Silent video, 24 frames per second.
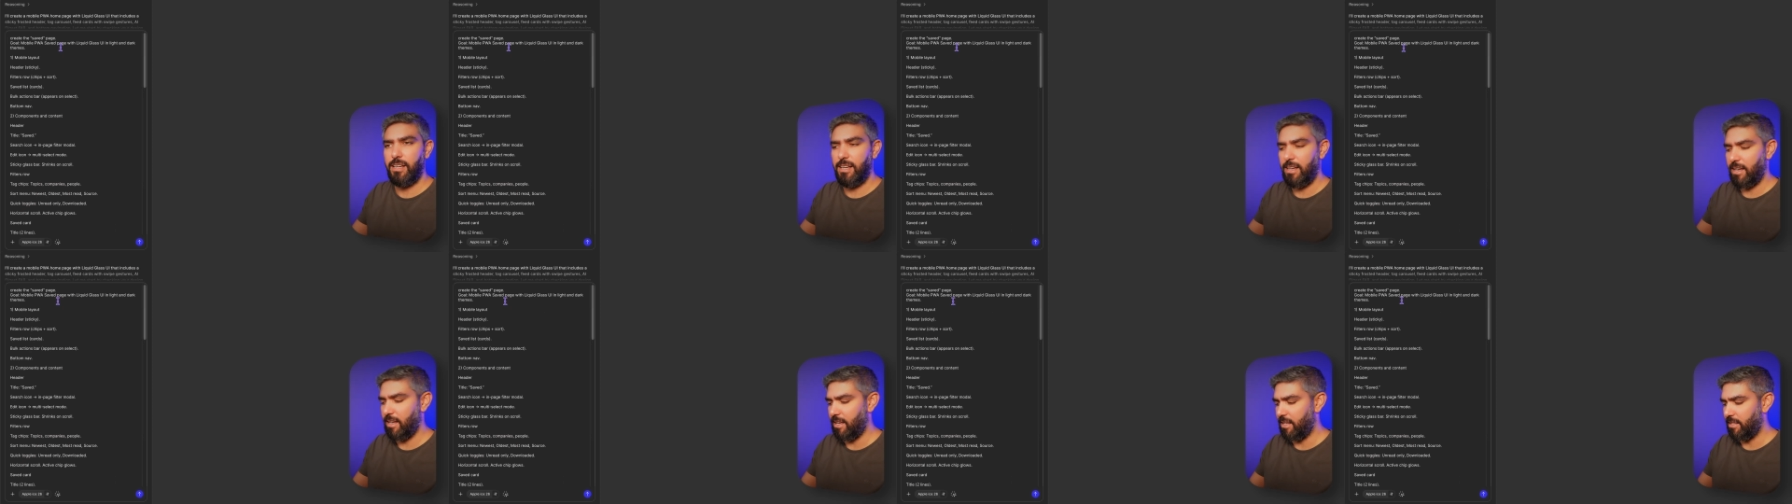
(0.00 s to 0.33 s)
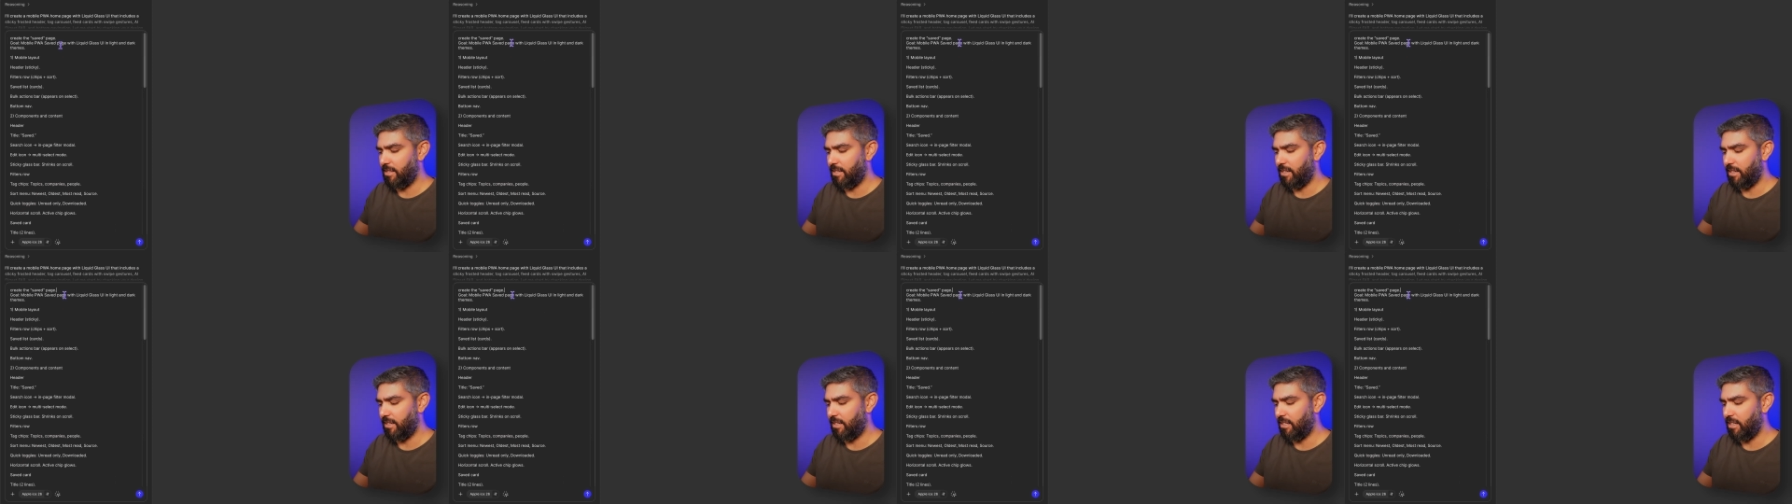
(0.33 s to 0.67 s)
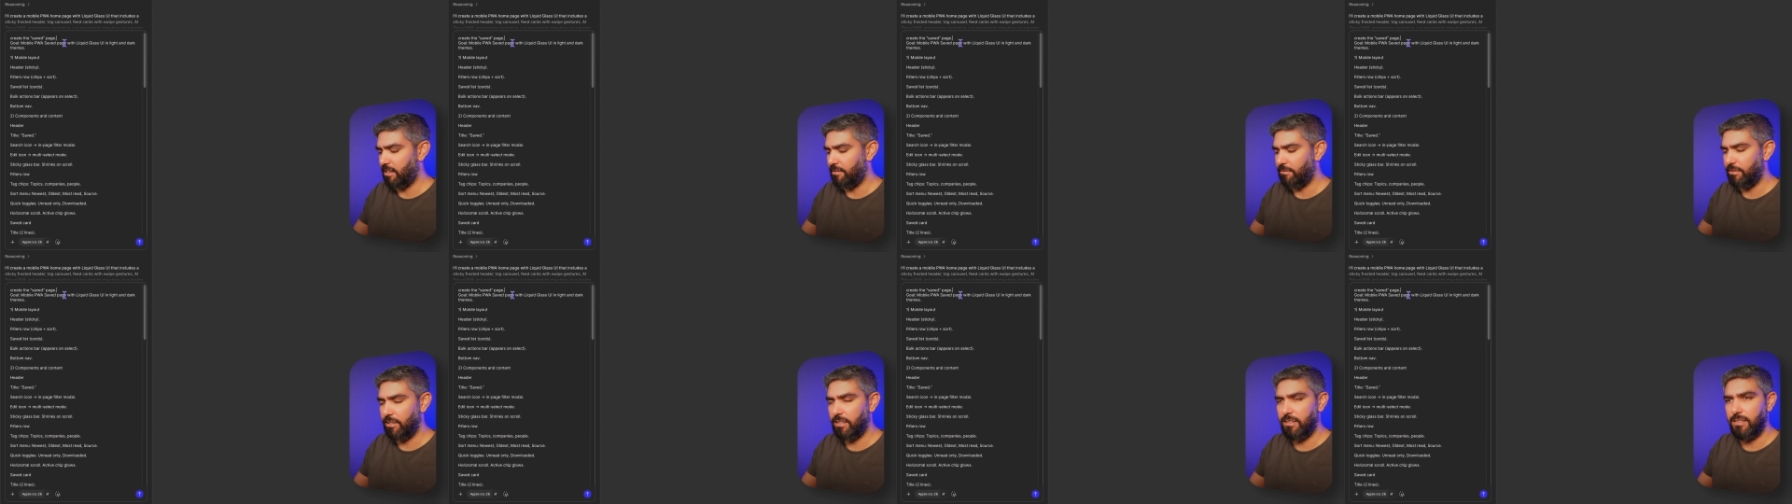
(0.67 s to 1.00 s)
and I
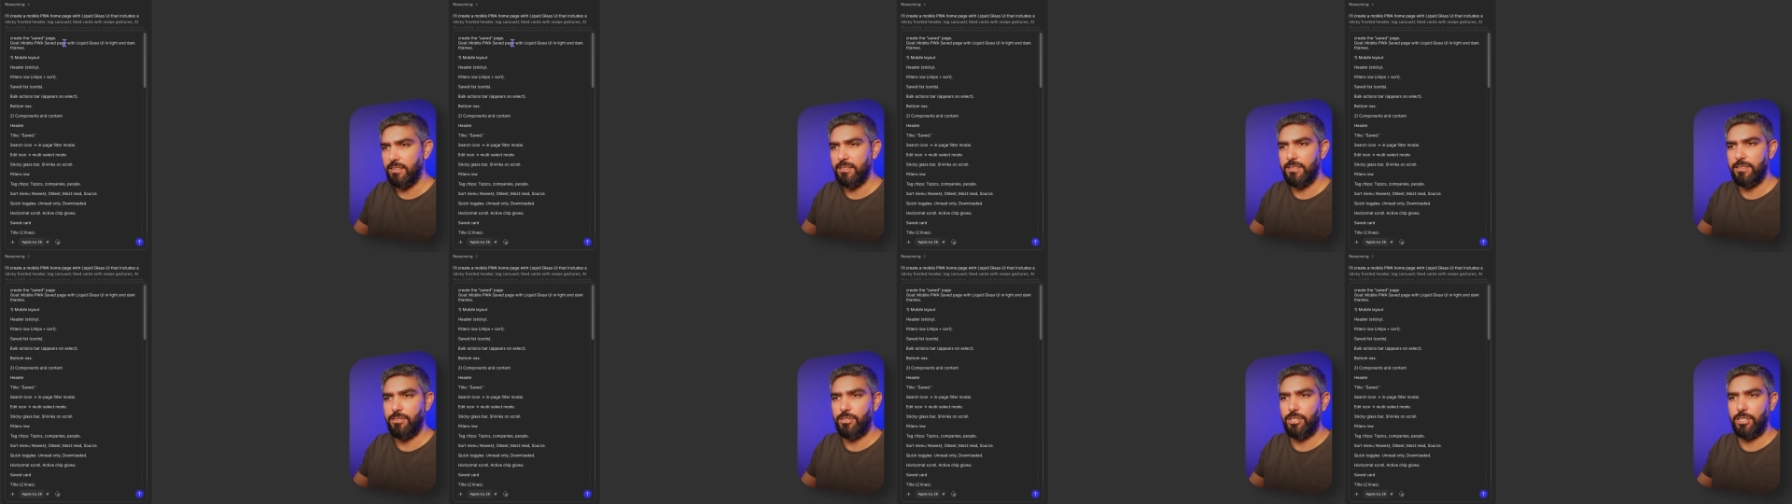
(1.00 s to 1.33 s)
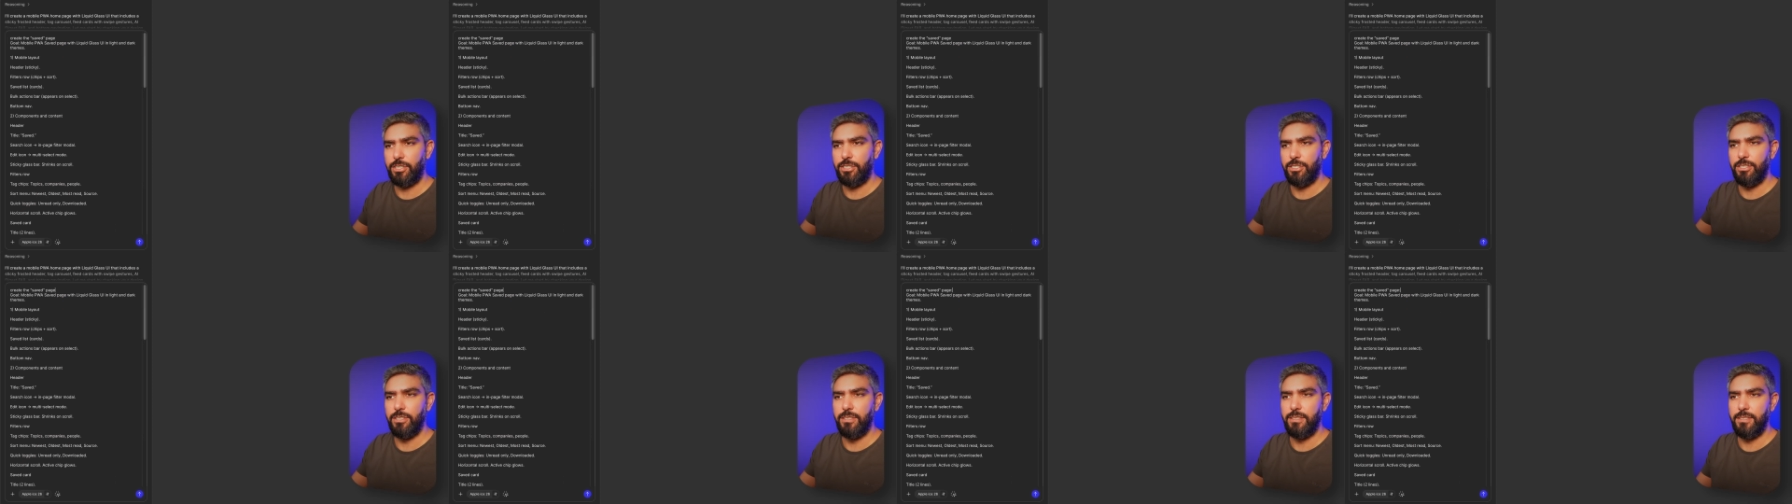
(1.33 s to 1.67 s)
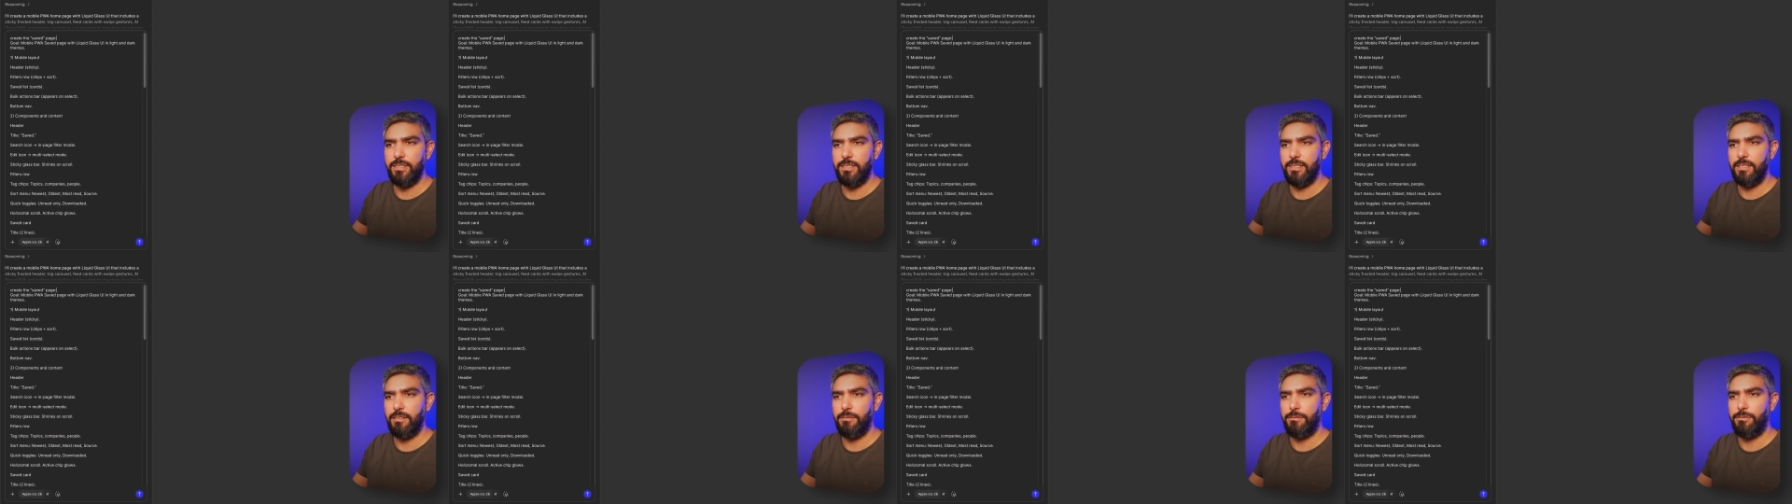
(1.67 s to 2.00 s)
gave it
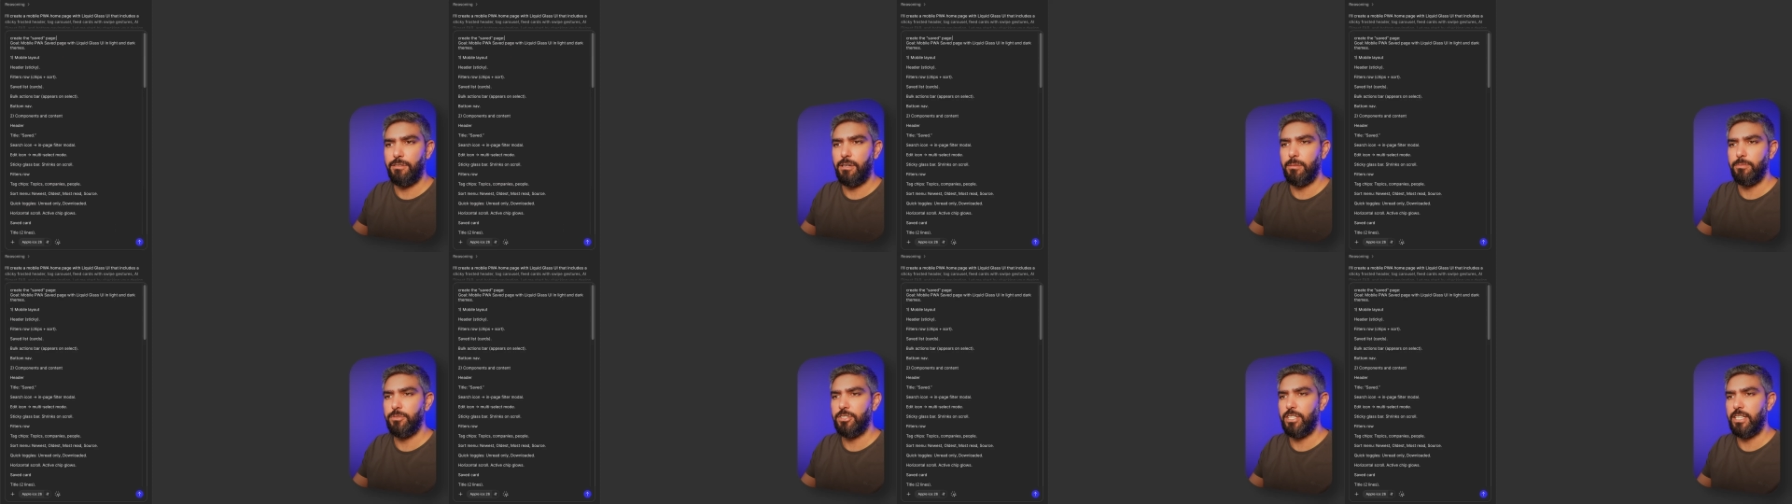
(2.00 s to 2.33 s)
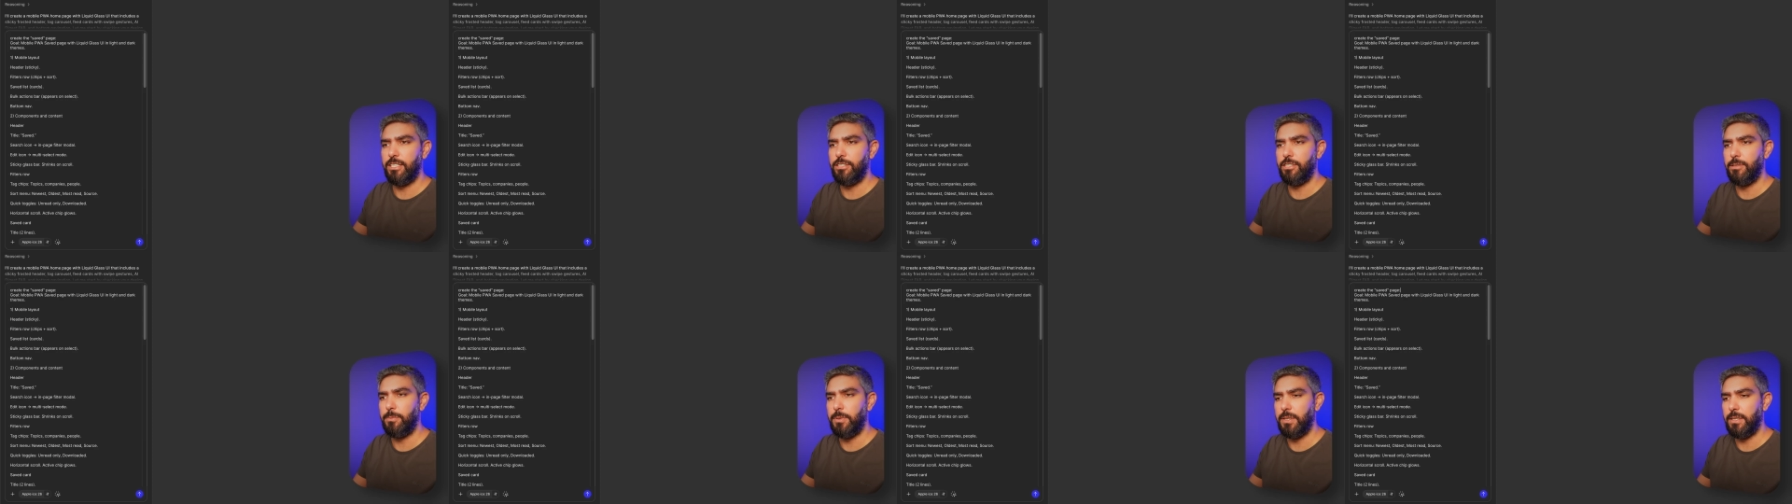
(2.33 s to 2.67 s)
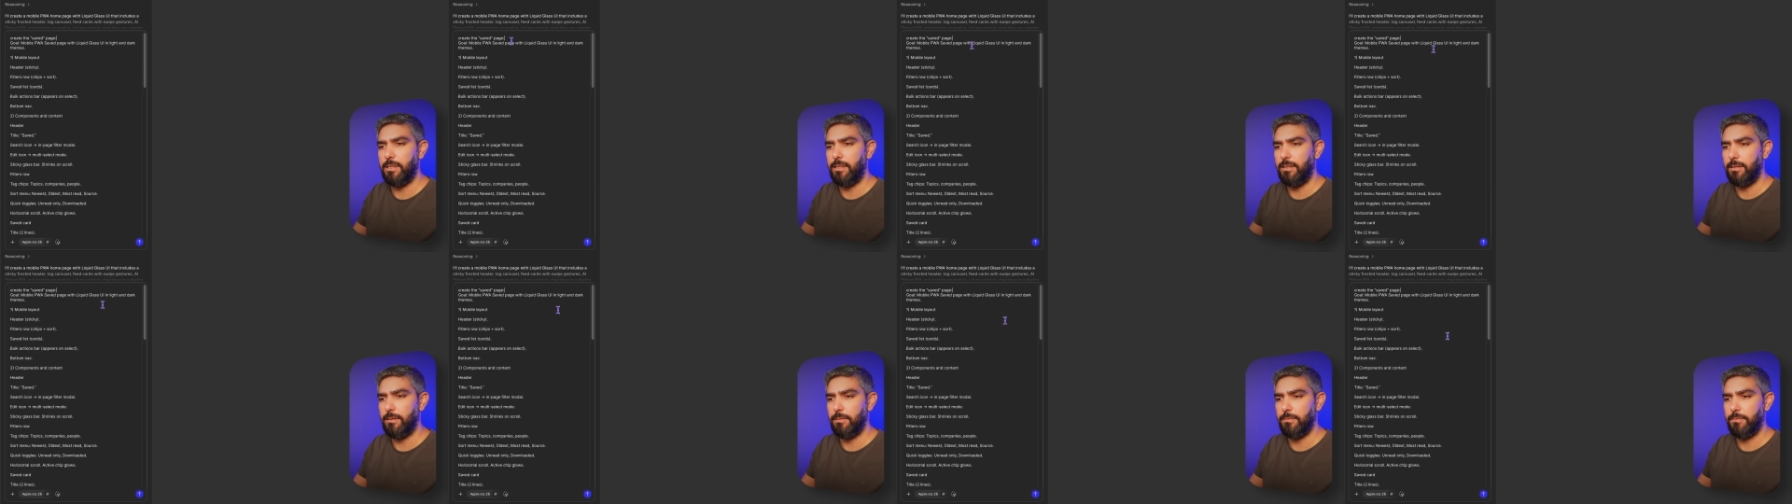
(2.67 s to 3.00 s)
instructions from
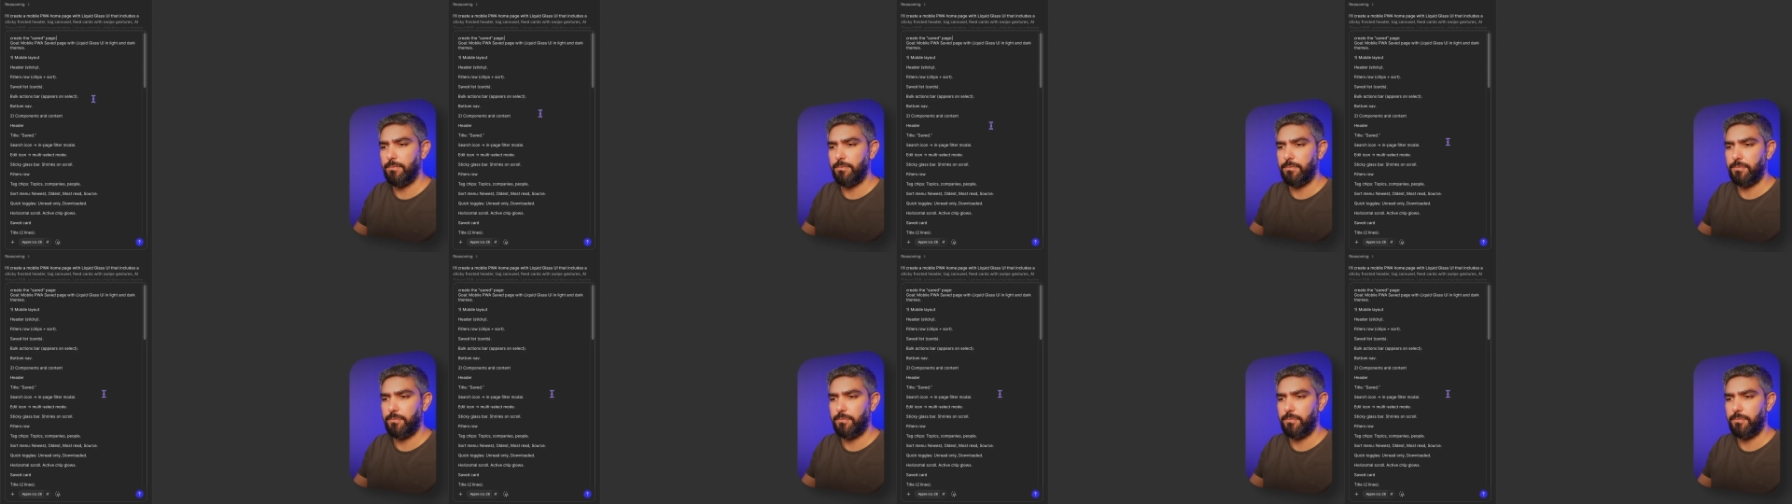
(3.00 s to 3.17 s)
ChatGPT.